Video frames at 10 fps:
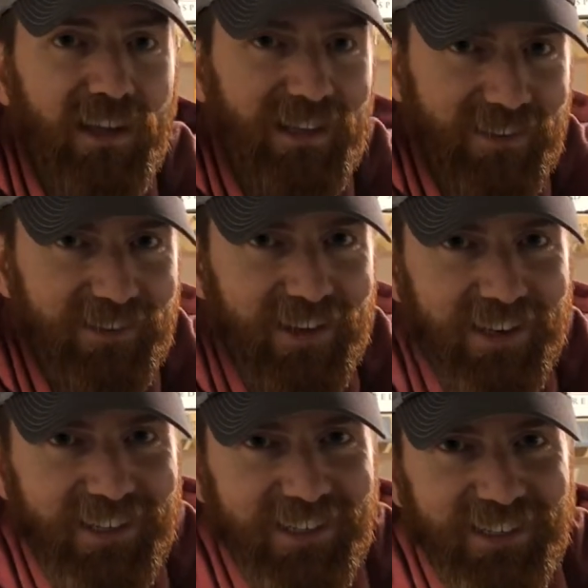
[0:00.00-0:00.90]

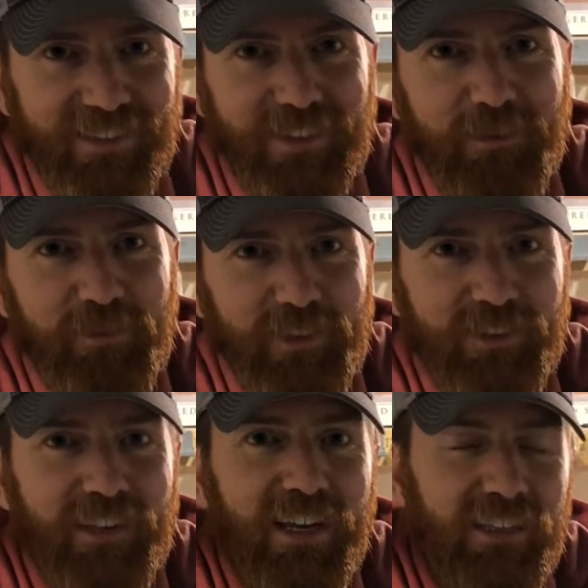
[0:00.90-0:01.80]
anxiety,
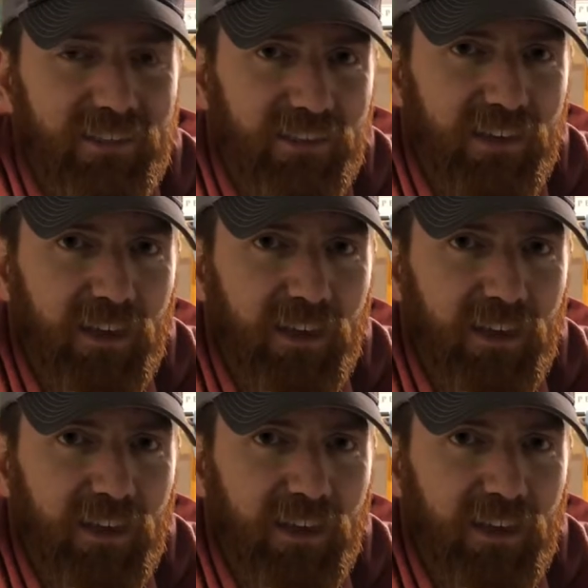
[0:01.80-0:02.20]
sleepless nights.